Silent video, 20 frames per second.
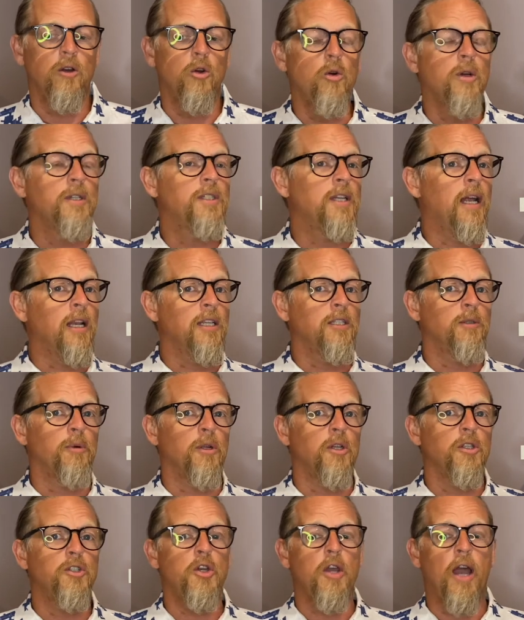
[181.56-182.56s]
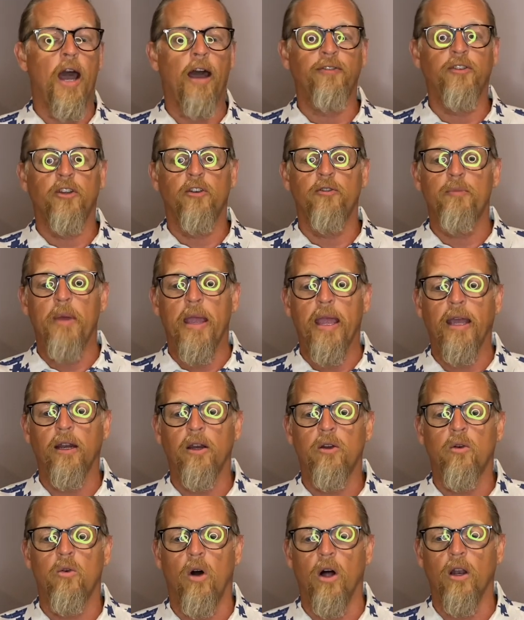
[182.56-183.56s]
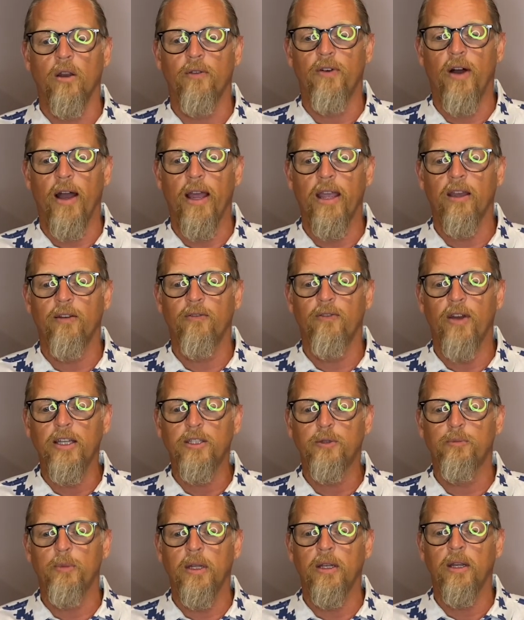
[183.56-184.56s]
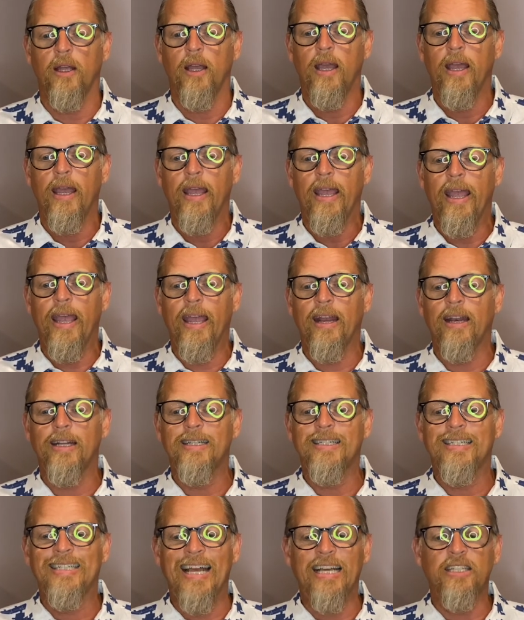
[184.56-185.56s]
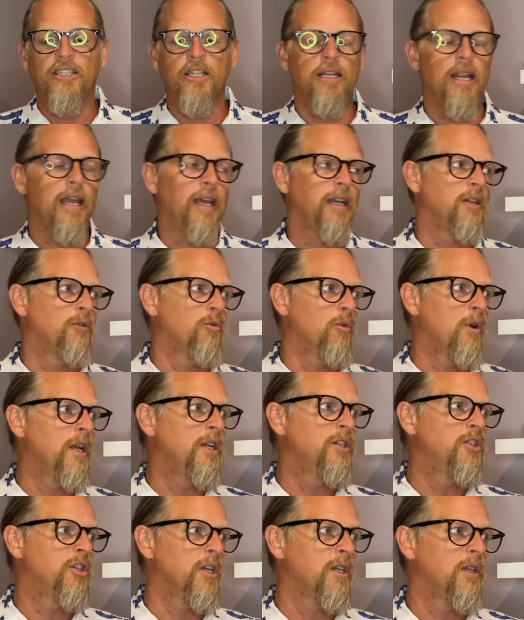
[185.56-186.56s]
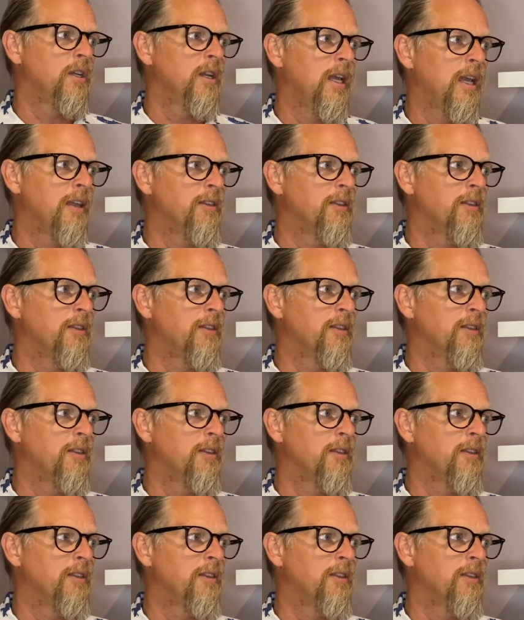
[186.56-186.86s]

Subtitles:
is eligible is you have to have made a qualifying investment in a designated region in the